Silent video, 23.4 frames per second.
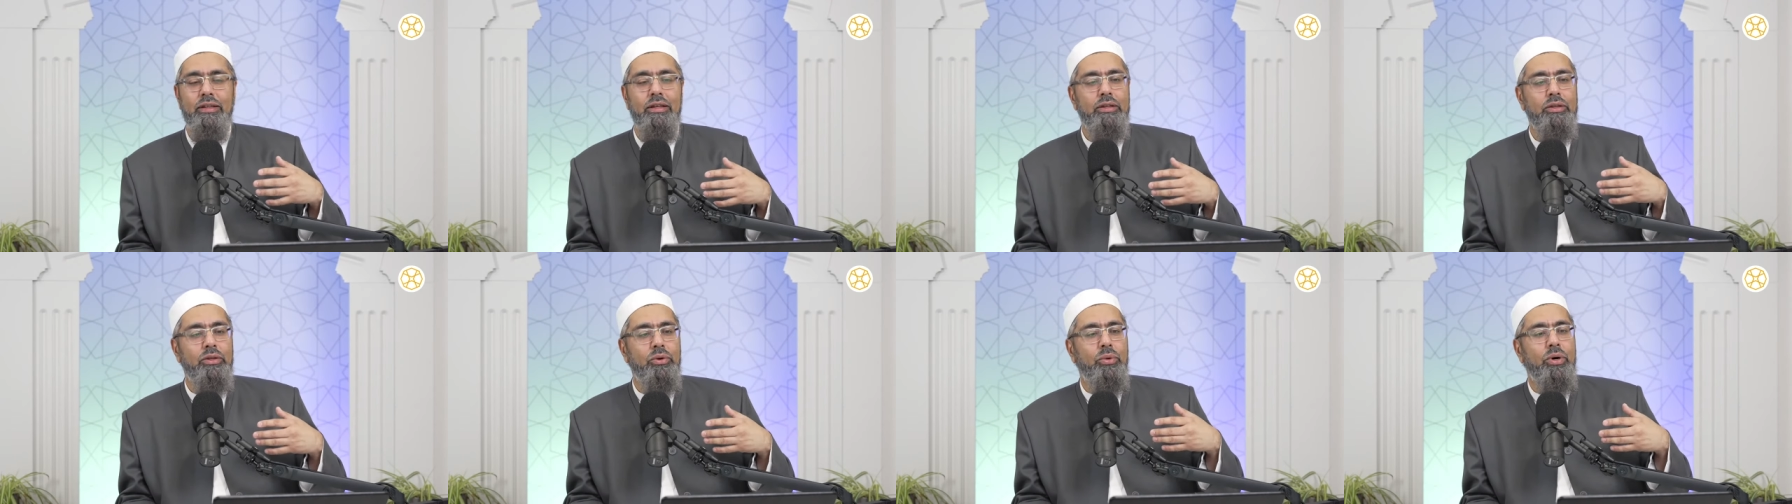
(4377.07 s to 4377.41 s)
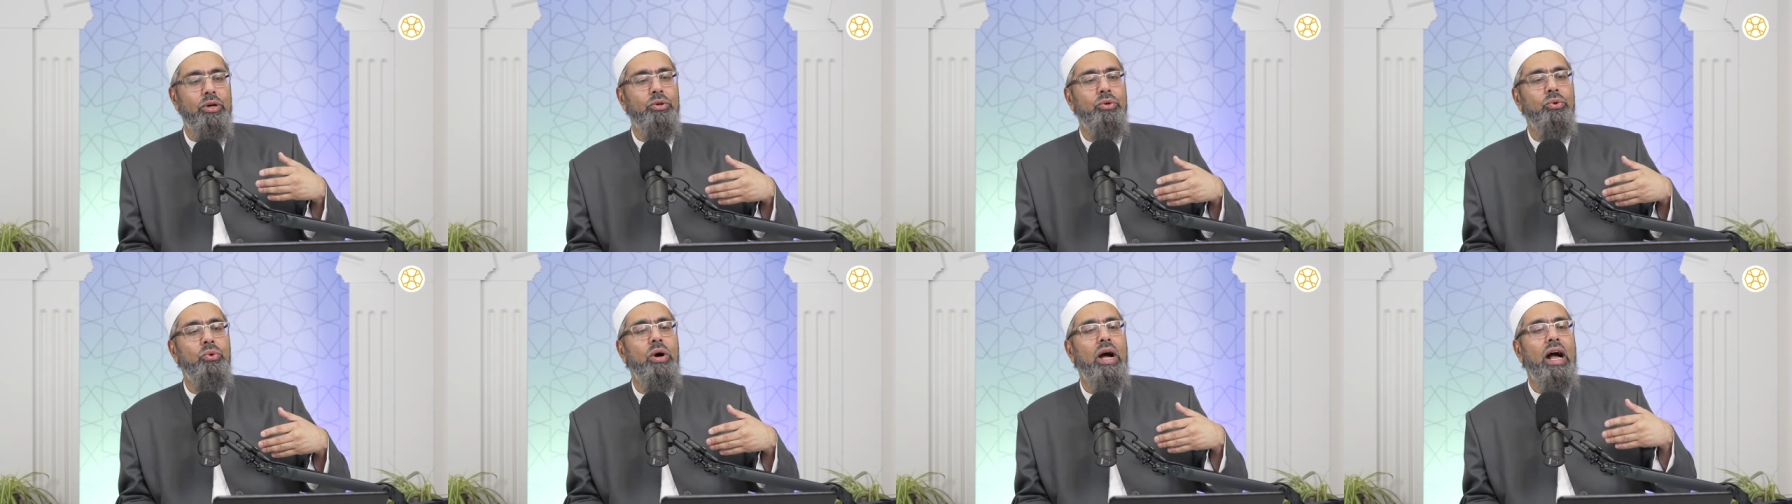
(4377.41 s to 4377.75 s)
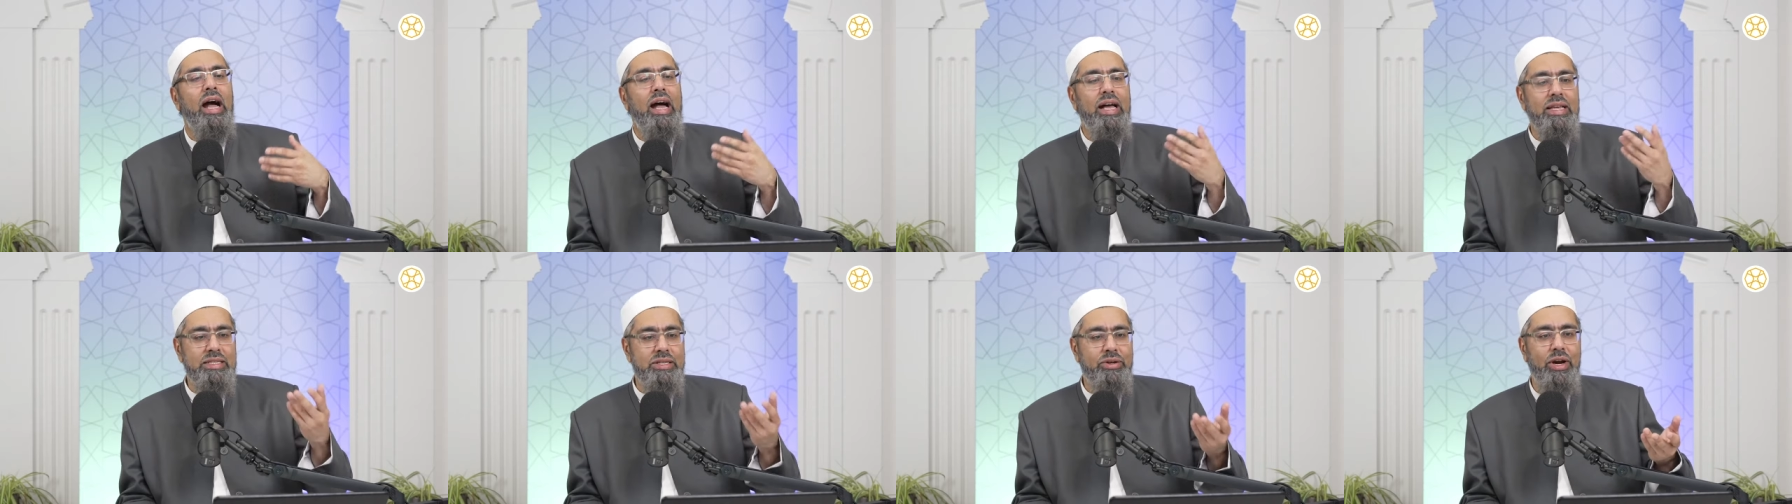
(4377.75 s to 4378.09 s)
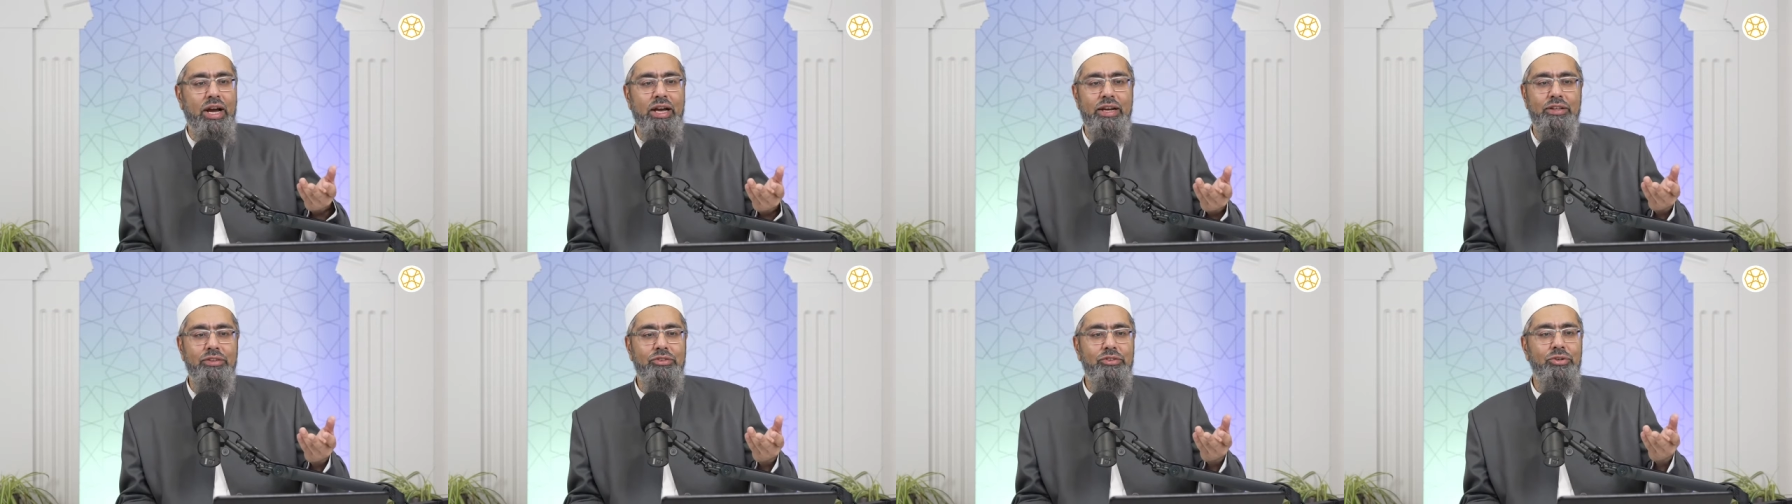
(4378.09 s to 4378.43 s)
the one who has
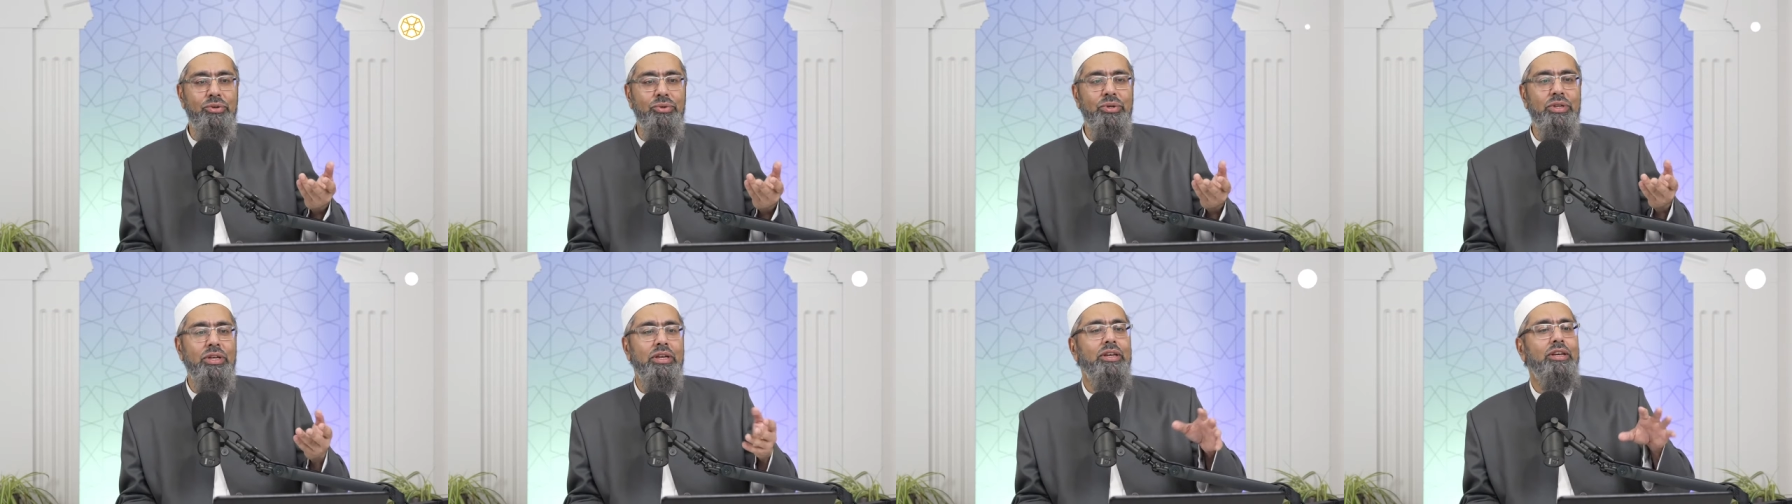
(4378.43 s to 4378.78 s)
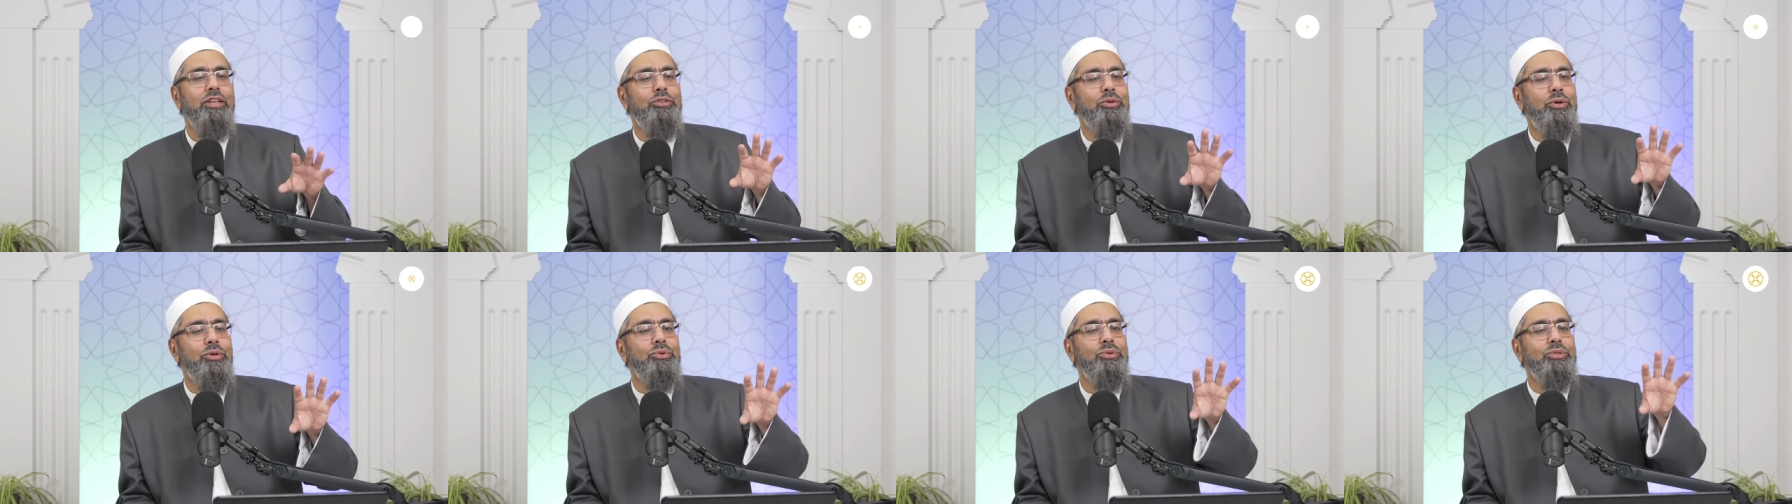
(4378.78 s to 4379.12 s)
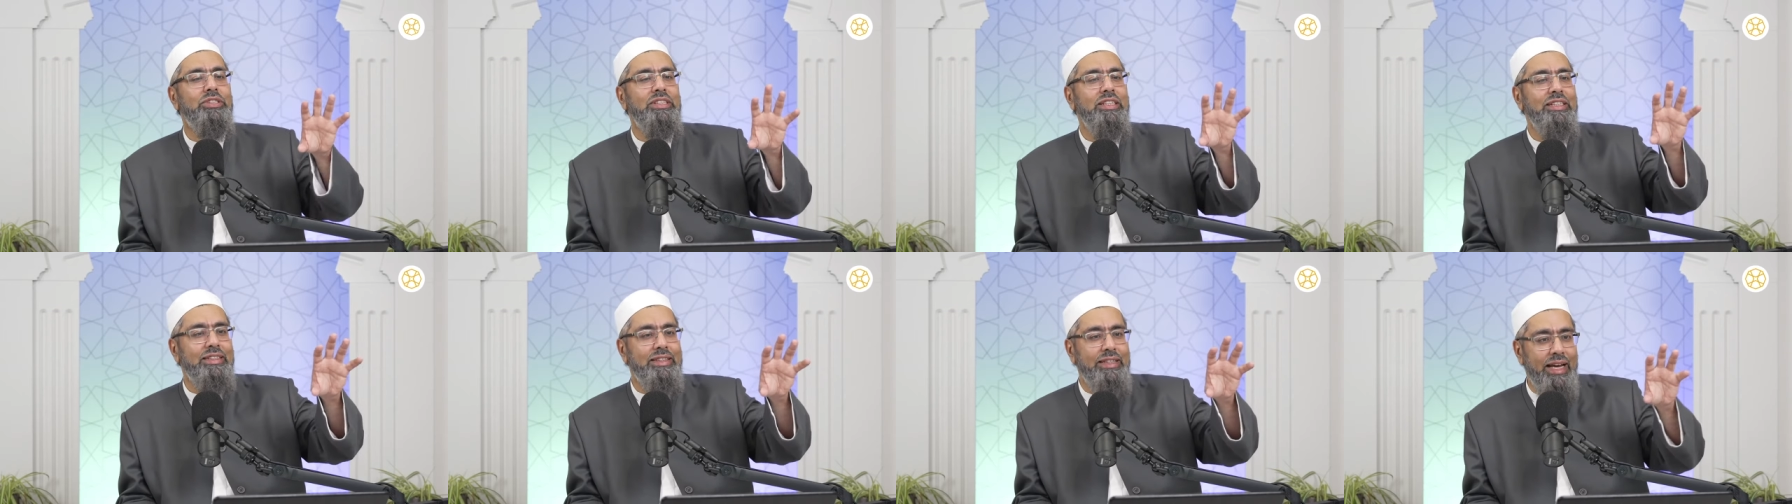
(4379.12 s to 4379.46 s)
gratitude is the one who sees